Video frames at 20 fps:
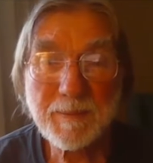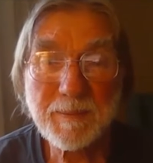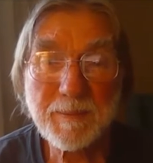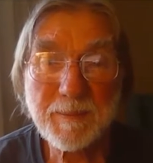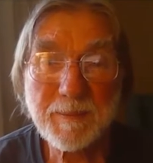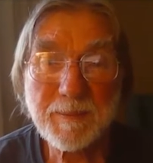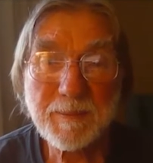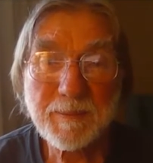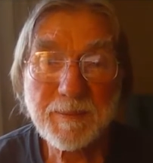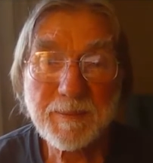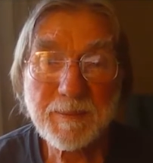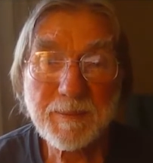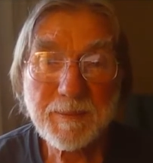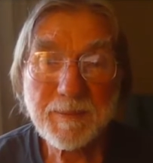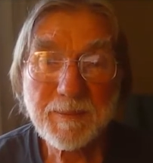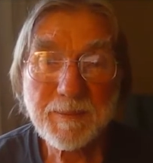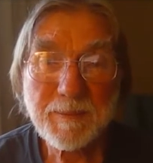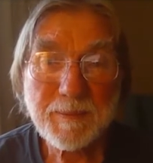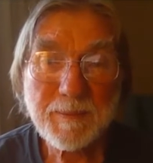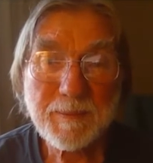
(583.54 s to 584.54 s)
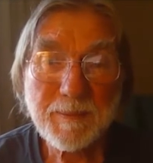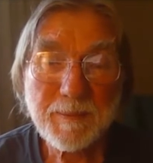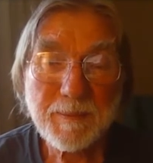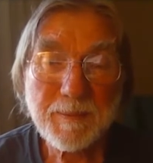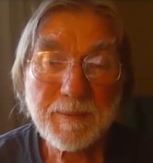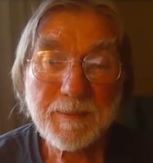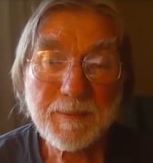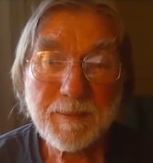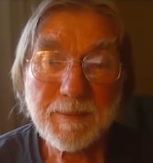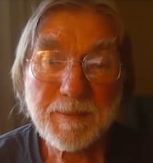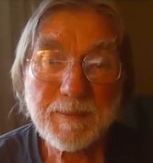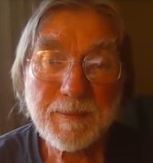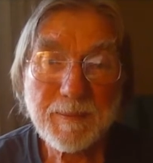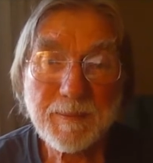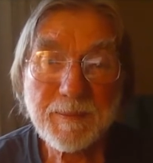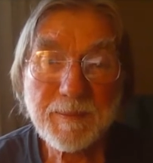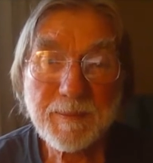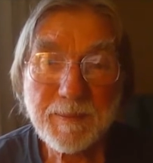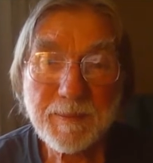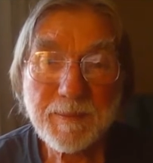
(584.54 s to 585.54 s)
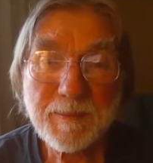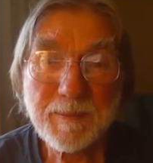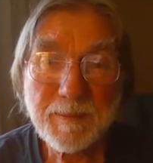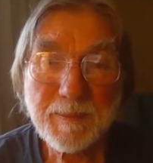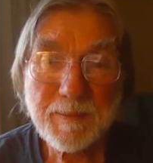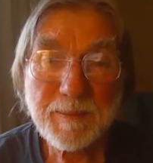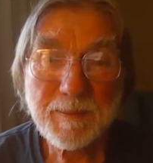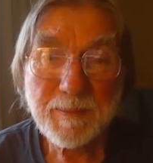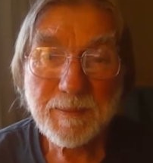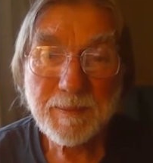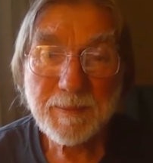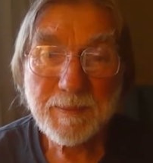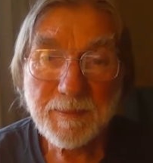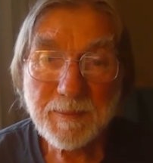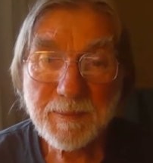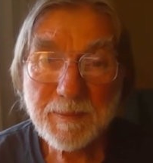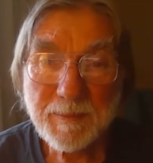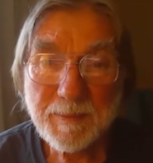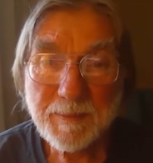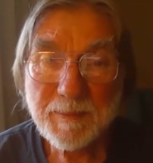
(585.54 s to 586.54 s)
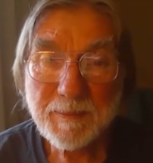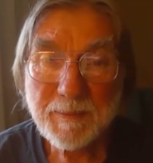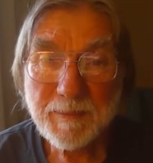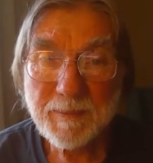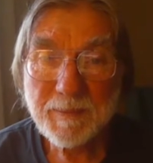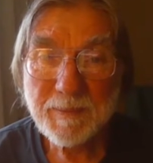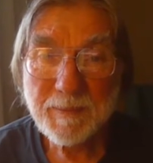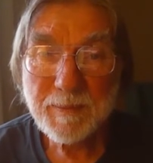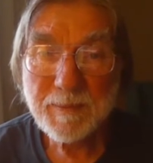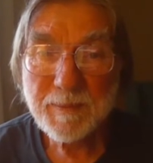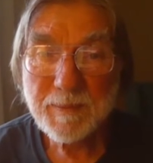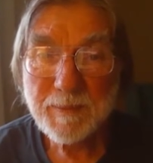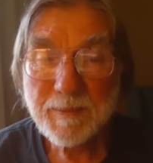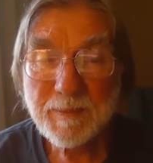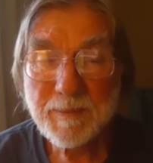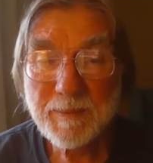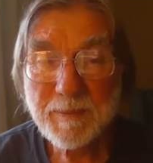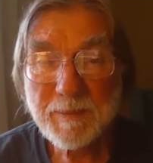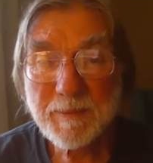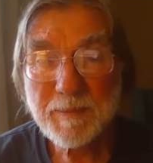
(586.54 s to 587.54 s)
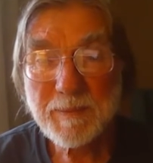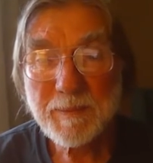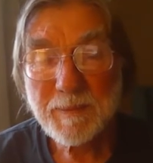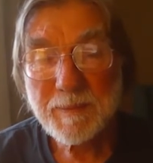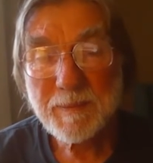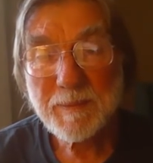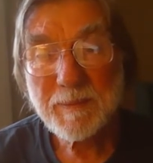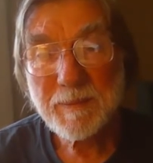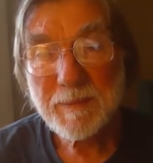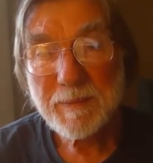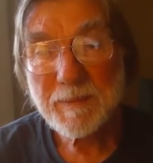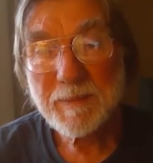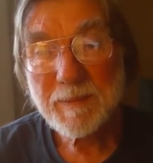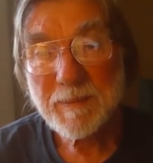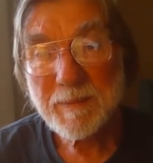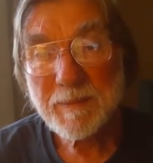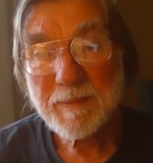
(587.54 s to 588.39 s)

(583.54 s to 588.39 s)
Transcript: (not speaking)